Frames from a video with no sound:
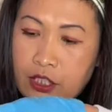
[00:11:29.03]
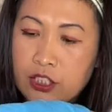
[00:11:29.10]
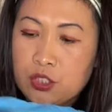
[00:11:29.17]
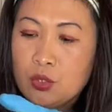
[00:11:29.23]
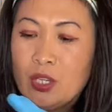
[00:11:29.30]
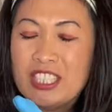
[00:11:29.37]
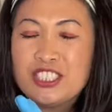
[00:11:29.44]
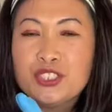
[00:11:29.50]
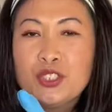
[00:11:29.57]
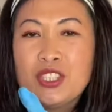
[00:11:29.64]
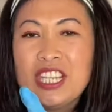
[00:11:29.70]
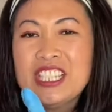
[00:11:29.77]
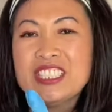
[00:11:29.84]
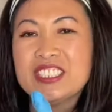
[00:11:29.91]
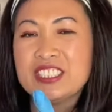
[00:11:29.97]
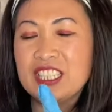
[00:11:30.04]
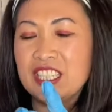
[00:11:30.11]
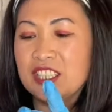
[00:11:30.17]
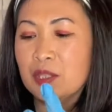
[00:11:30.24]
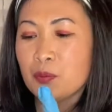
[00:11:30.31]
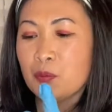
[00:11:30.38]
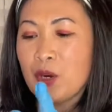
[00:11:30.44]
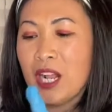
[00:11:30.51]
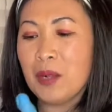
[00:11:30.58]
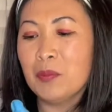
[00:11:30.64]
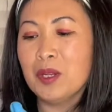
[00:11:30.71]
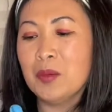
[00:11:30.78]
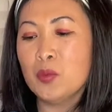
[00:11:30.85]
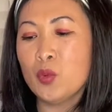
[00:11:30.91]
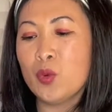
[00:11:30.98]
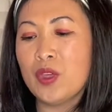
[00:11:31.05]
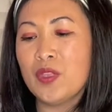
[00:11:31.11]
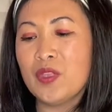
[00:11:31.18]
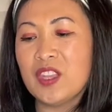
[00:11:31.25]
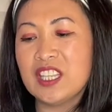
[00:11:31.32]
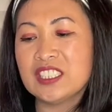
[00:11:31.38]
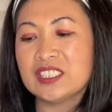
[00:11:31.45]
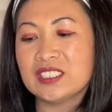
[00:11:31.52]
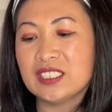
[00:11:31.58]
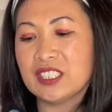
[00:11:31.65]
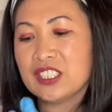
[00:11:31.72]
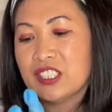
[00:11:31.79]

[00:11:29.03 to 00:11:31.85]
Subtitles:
So as you can see, the problem with this